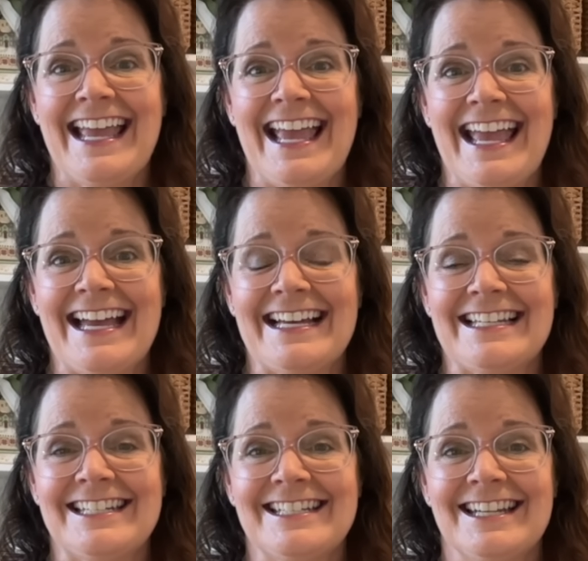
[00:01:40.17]

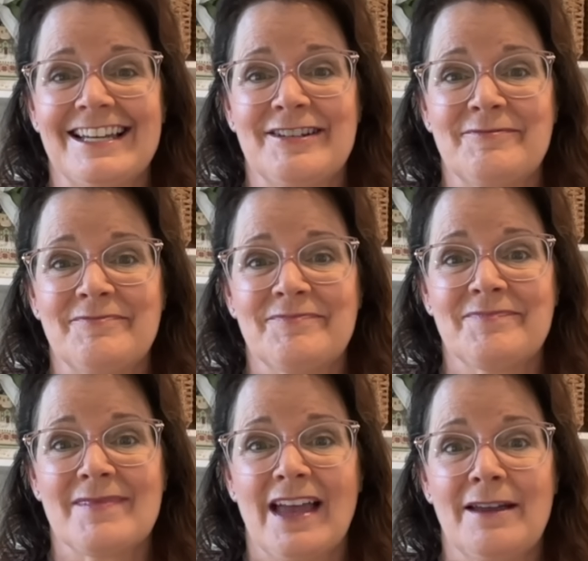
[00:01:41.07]
and I'm
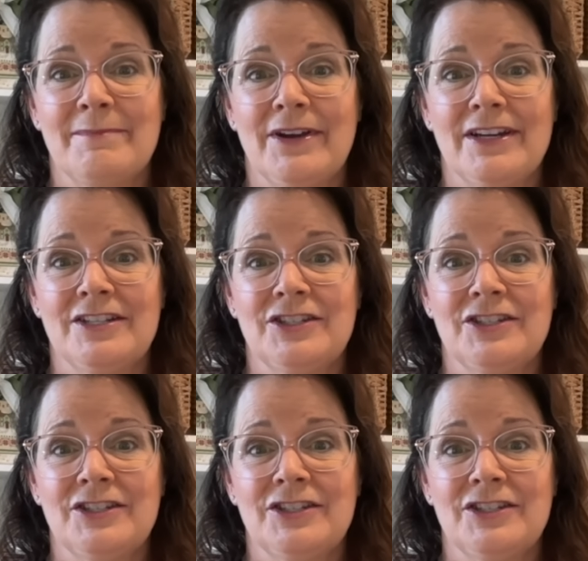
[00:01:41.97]
married